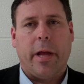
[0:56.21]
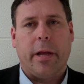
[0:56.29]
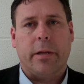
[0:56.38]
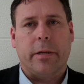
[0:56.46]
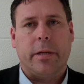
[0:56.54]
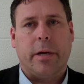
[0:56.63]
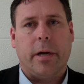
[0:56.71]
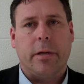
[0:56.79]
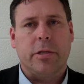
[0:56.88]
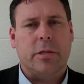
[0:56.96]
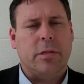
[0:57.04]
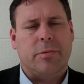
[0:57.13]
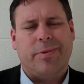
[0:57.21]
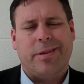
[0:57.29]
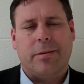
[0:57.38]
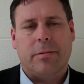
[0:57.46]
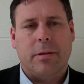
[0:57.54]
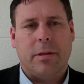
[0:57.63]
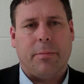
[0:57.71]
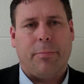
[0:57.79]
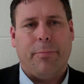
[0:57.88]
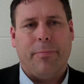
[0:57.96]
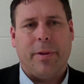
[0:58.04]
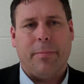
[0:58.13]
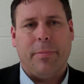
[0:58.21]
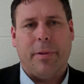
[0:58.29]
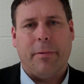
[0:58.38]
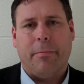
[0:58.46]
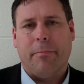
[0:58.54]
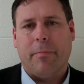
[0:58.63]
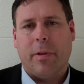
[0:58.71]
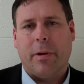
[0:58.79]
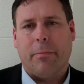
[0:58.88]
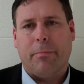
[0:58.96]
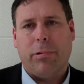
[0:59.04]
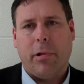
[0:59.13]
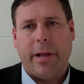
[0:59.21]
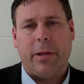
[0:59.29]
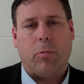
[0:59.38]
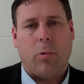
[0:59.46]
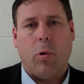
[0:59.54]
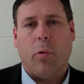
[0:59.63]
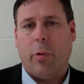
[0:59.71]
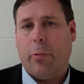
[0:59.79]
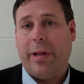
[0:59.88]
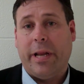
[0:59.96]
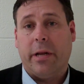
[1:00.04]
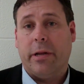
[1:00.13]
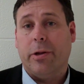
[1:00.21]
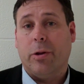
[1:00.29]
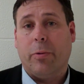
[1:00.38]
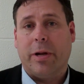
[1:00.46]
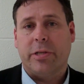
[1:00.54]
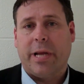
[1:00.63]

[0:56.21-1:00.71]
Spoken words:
And just has been the play the role that we needed to do to win a